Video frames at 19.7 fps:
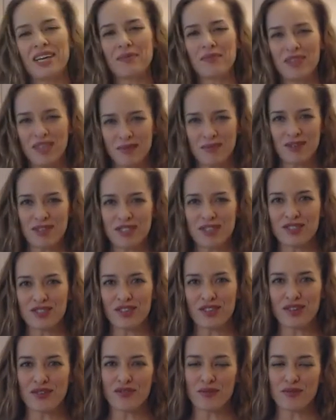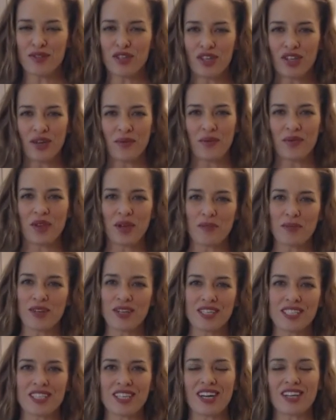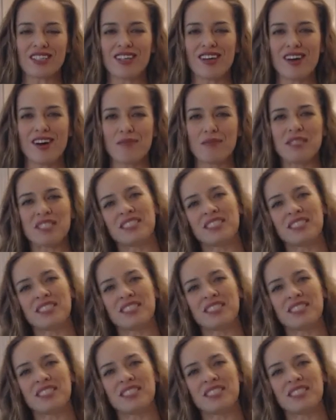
I'm Kimberly Turner from cookingwithkimberly.com,